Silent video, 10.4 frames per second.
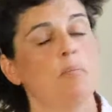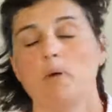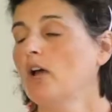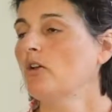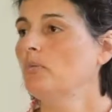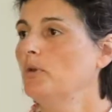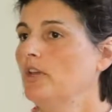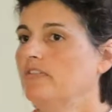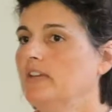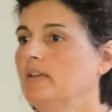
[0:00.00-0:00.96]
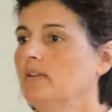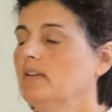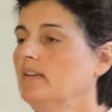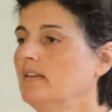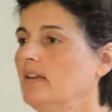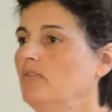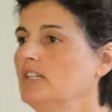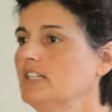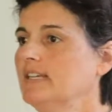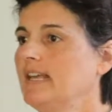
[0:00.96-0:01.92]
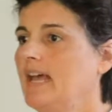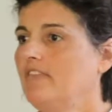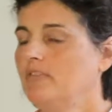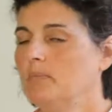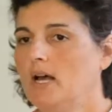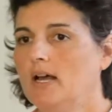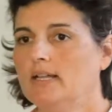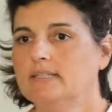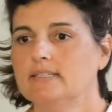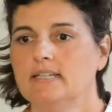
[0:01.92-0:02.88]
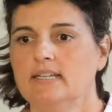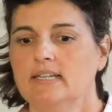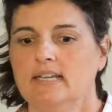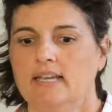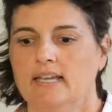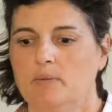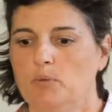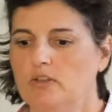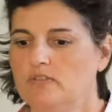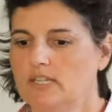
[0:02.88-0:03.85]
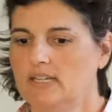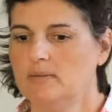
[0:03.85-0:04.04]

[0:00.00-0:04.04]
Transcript: Michael Murphy, originally came from Ireland. He moved to